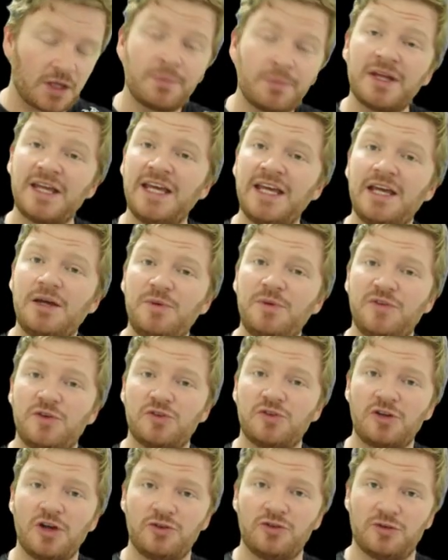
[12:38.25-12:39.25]
But here we've
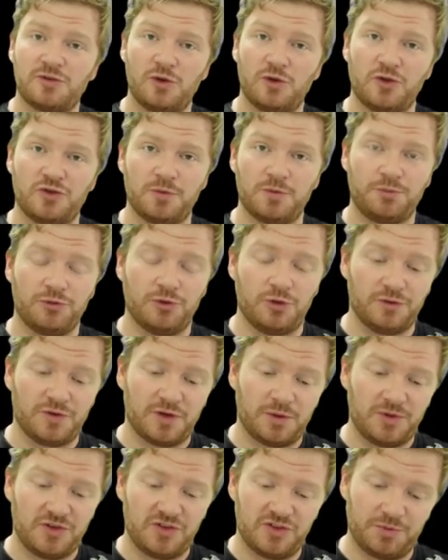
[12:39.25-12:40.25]
used Kirchhoff's laws to prove
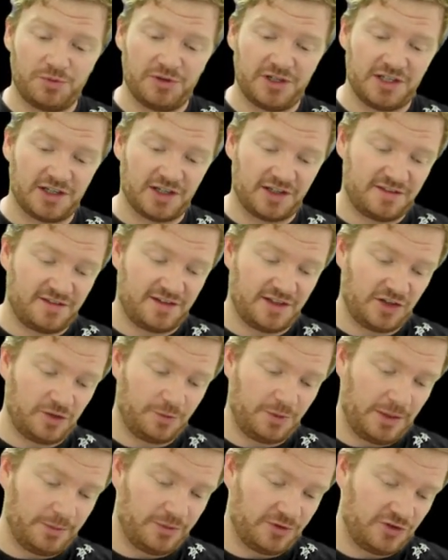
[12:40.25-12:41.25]
it, which is a pretty nice thing
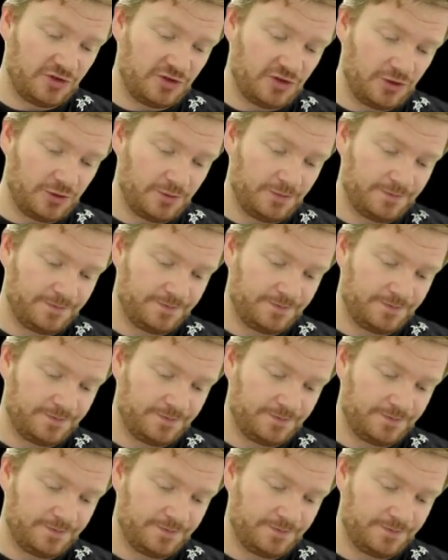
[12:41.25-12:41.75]
to be able to do.